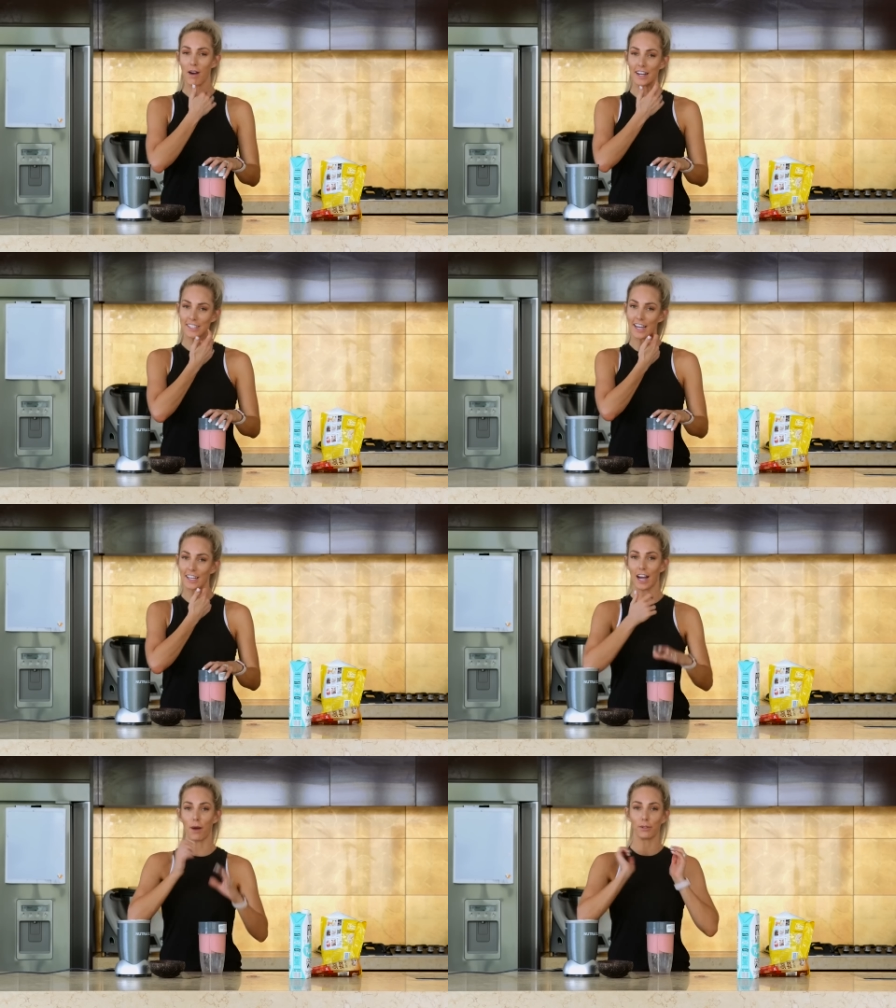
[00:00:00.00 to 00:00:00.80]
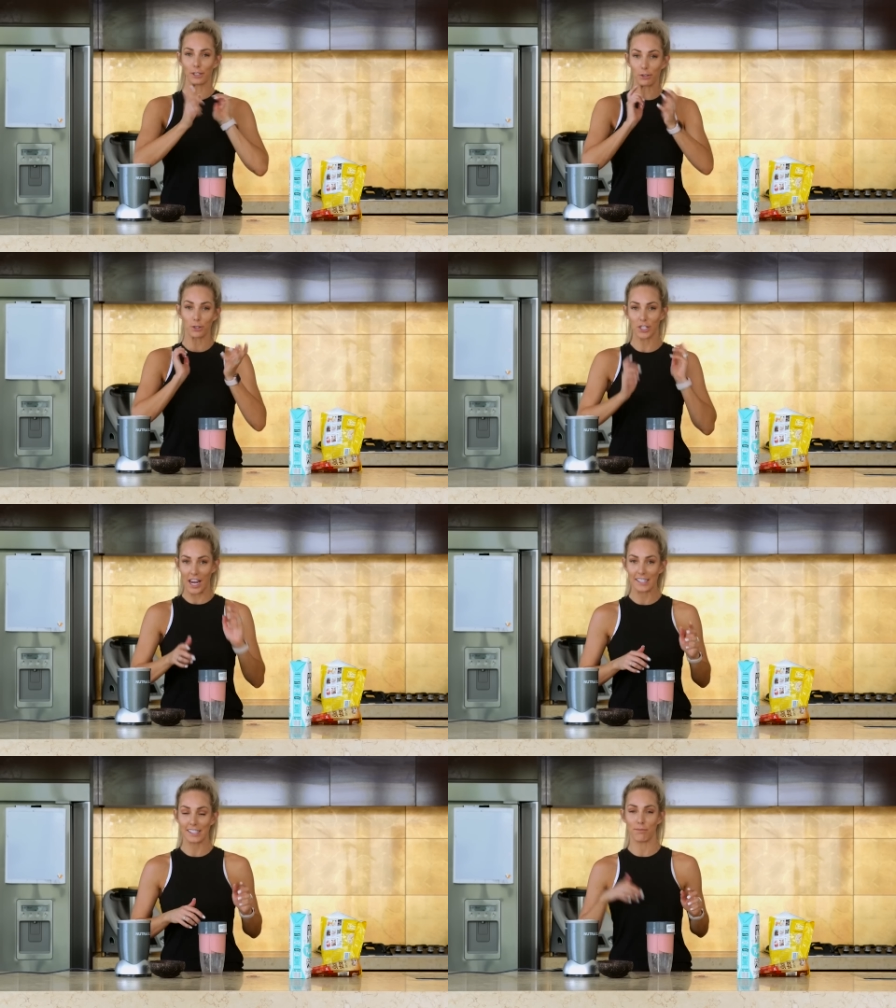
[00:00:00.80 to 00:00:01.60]
might take a couple of little
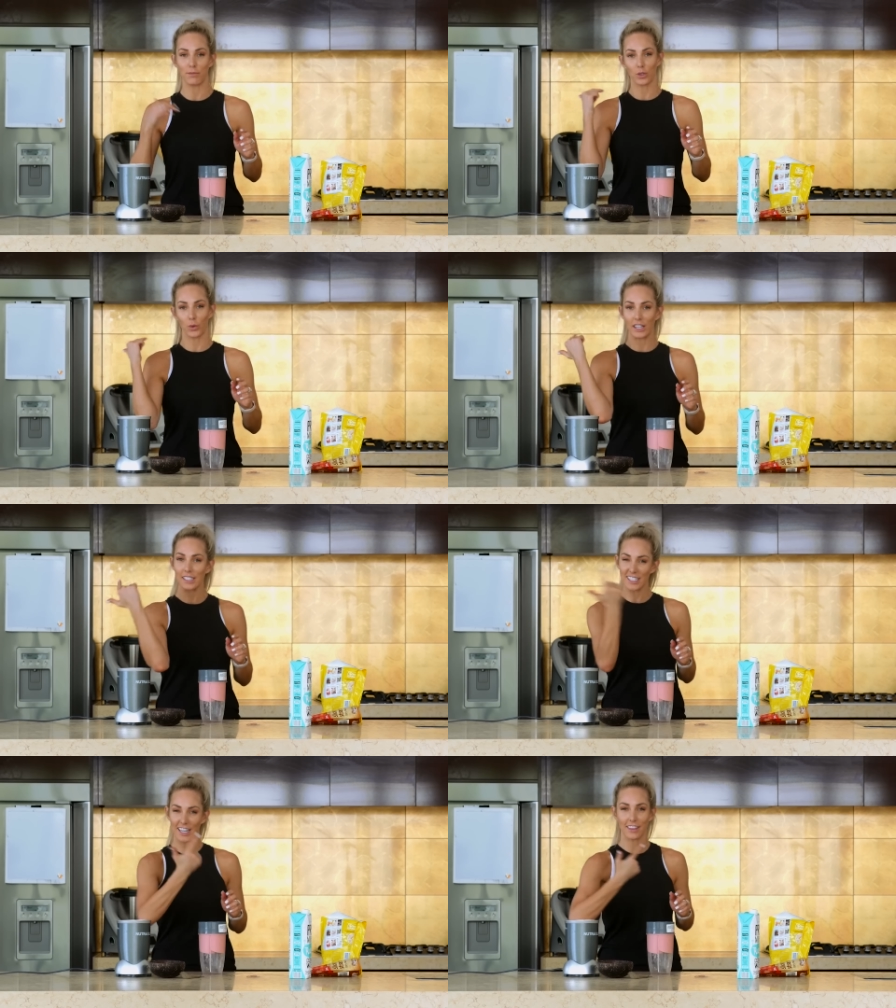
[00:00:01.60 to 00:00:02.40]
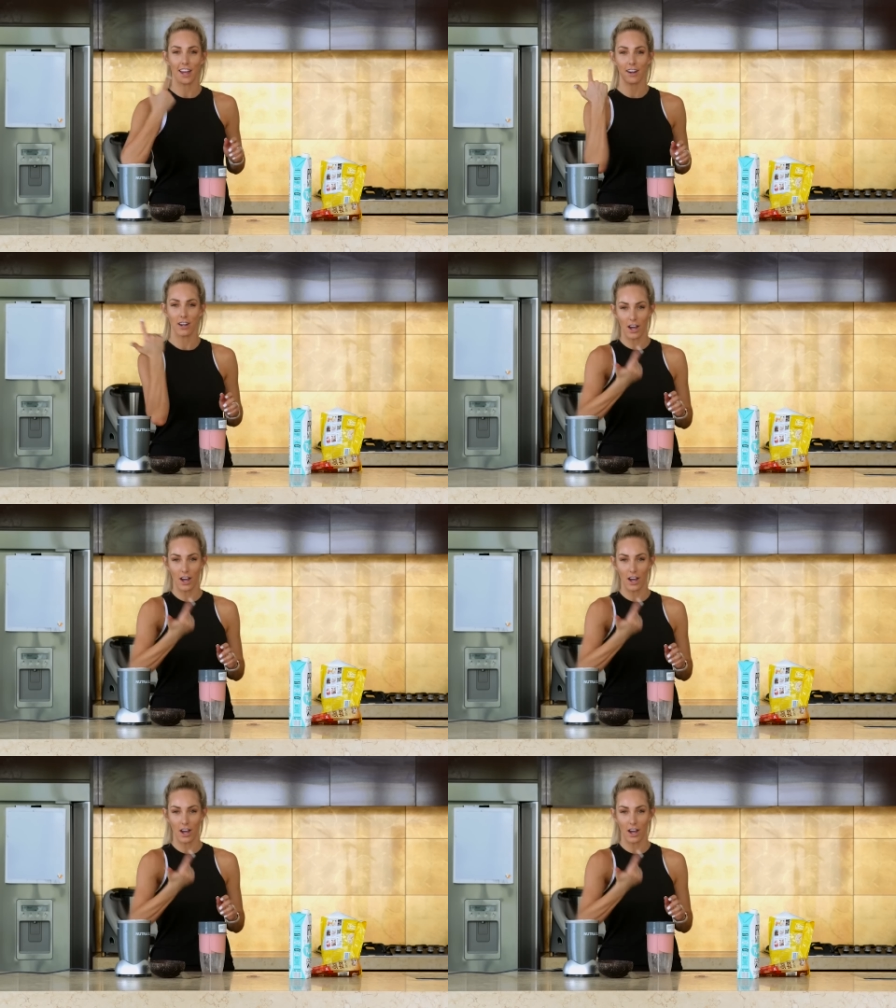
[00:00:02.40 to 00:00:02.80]
shakes in between to get that